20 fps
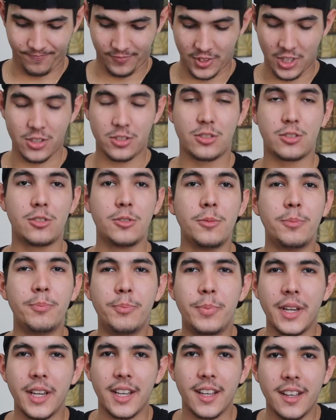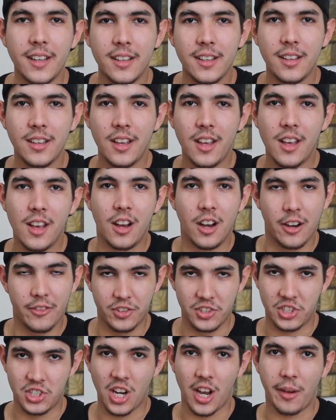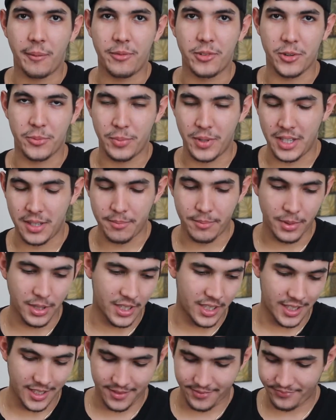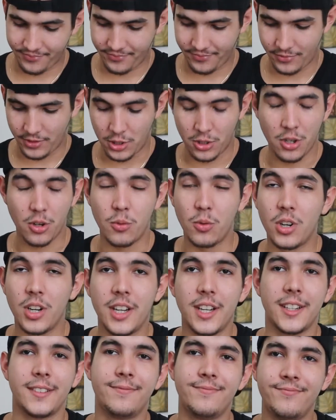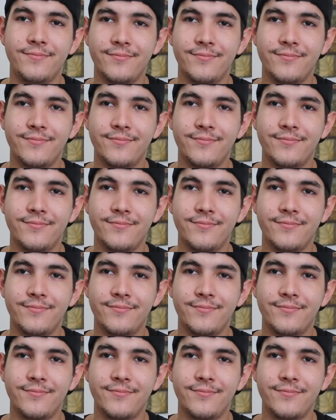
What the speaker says: just too big of a job for me, but you know what?